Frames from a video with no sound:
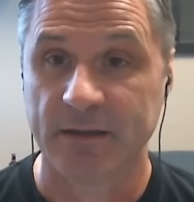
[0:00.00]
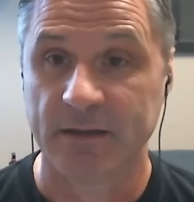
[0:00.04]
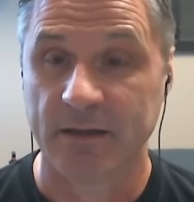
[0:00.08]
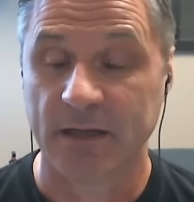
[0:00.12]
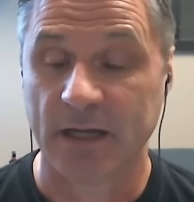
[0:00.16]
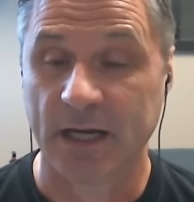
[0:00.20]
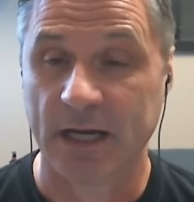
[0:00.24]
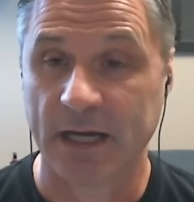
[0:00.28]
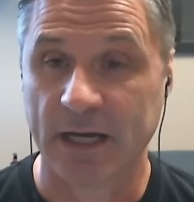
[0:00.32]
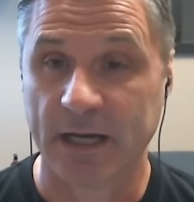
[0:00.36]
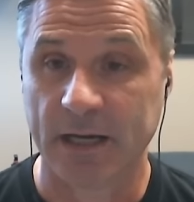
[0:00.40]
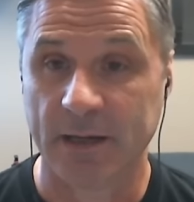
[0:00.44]

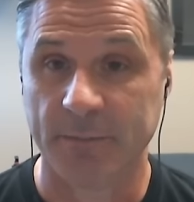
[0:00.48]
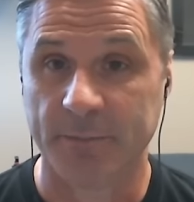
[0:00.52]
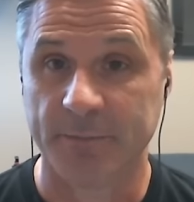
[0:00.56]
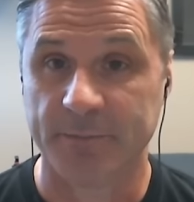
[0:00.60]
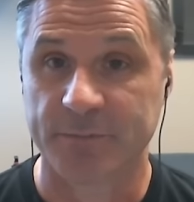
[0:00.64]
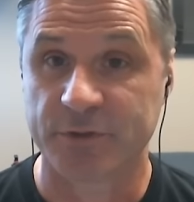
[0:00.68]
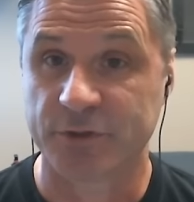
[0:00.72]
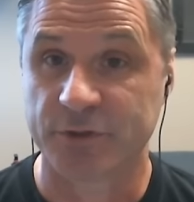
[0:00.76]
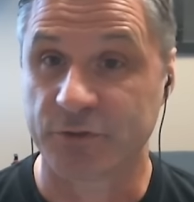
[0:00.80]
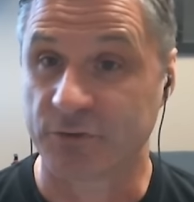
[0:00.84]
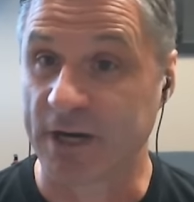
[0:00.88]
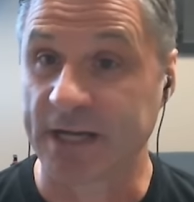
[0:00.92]
um,
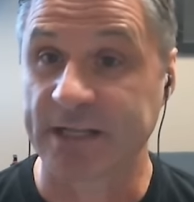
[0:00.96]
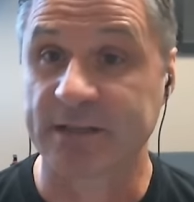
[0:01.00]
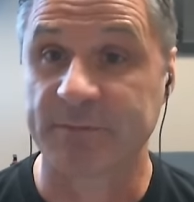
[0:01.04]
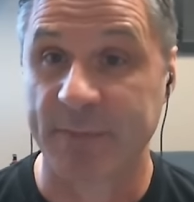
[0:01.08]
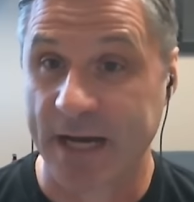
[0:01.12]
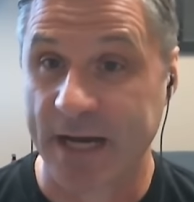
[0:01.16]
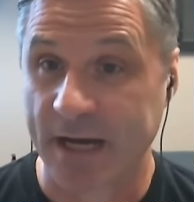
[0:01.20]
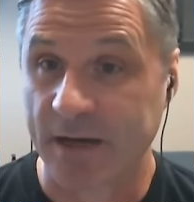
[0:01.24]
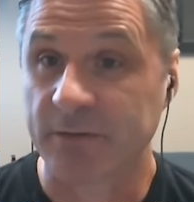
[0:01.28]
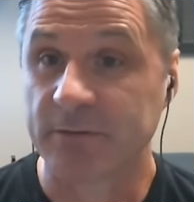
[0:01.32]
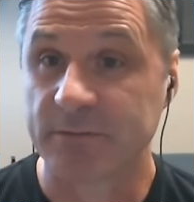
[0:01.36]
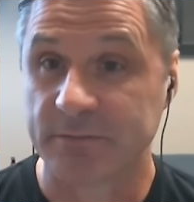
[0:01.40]
direct
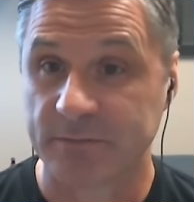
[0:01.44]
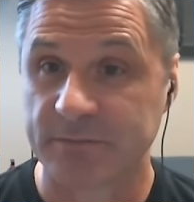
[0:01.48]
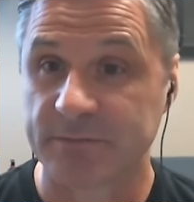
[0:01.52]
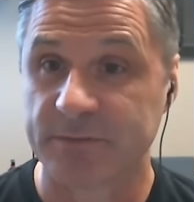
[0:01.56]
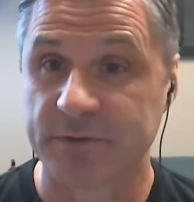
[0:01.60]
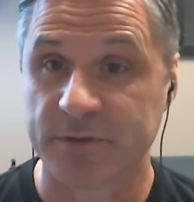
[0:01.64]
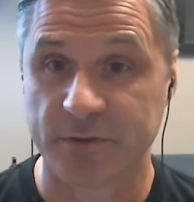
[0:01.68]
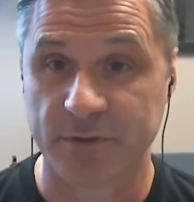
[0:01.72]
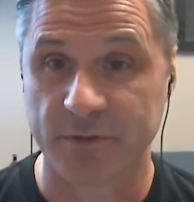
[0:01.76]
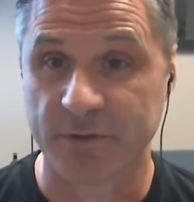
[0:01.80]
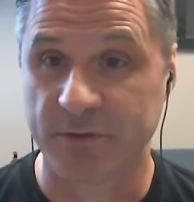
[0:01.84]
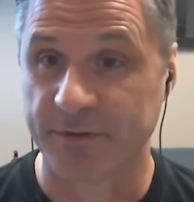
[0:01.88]
mount
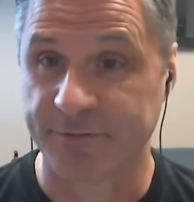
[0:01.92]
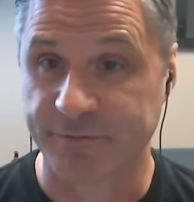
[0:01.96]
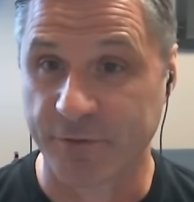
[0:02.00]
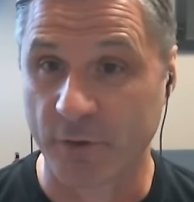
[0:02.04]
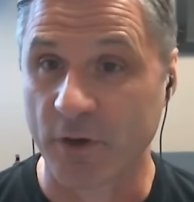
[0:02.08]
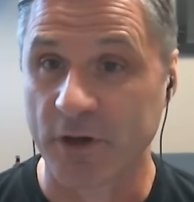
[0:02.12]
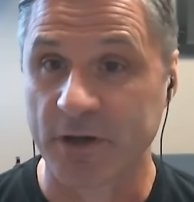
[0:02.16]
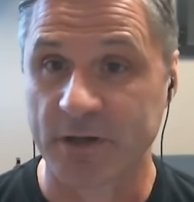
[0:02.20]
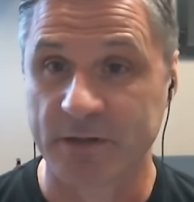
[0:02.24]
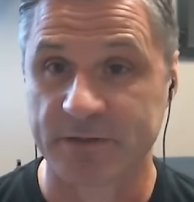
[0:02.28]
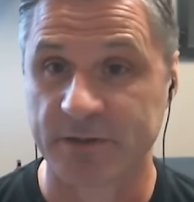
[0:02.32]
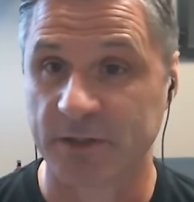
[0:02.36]
to the
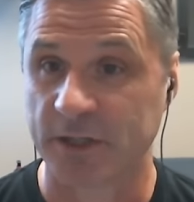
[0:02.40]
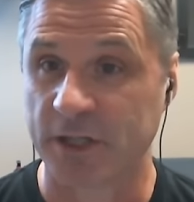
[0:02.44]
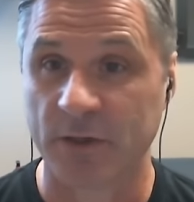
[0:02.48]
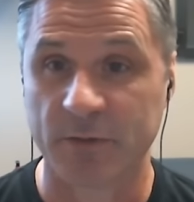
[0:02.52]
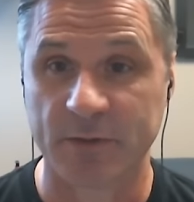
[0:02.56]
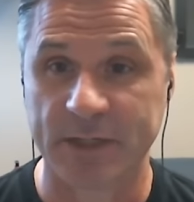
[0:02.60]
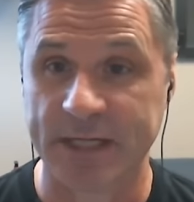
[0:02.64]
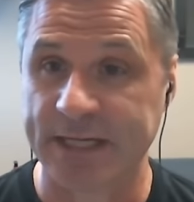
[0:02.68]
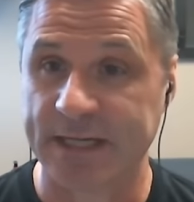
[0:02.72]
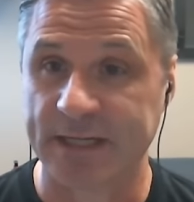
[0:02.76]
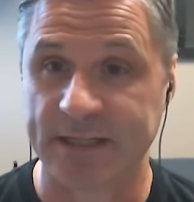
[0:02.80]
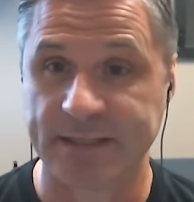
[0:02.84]
fork, so you don't
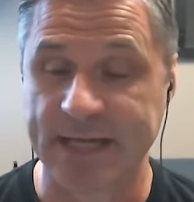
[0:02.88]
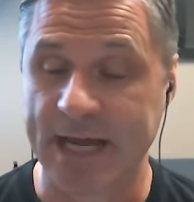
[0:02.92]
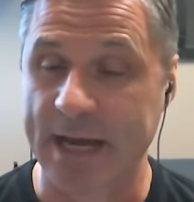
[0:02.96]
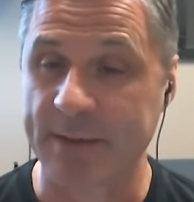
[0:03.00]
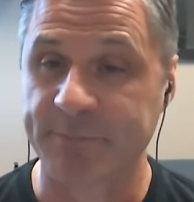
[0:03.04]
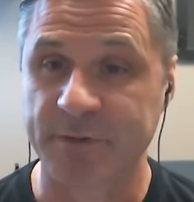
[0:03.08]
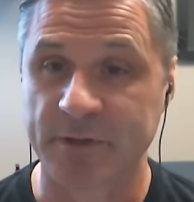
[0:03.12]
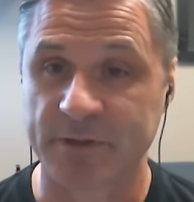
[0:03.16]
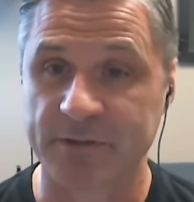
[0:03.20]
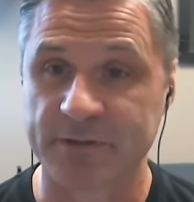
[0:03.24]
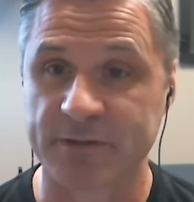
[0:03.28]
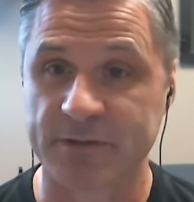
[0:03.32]
need
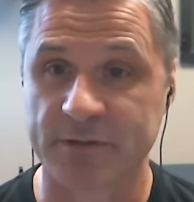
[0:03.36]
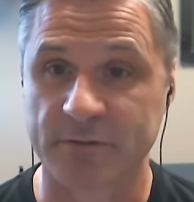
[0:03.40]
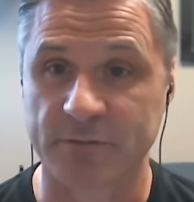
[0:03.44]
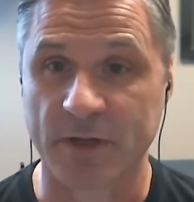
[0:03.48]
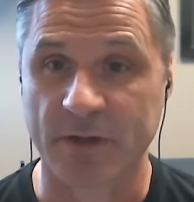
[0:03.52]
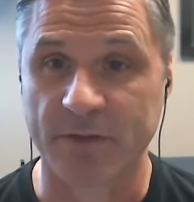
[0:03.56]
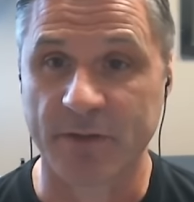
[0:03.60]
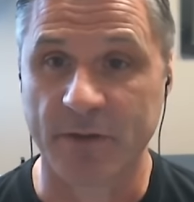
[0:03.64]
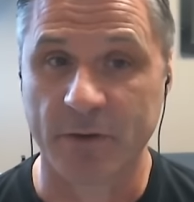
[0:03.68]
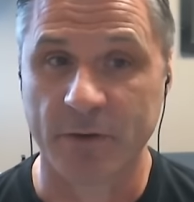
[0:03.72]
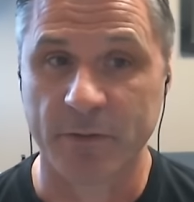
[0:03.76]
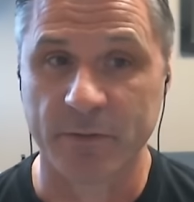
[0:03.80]
adapters to run
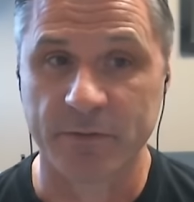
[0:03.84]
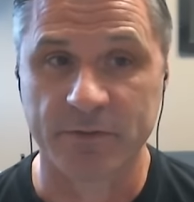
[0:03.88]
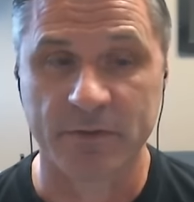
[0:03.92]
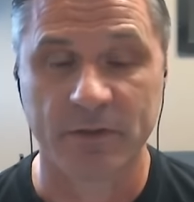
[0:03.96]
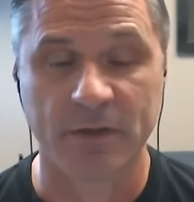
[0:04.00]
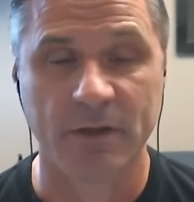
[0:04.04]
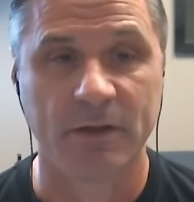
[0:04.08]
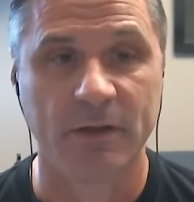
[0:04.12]
those.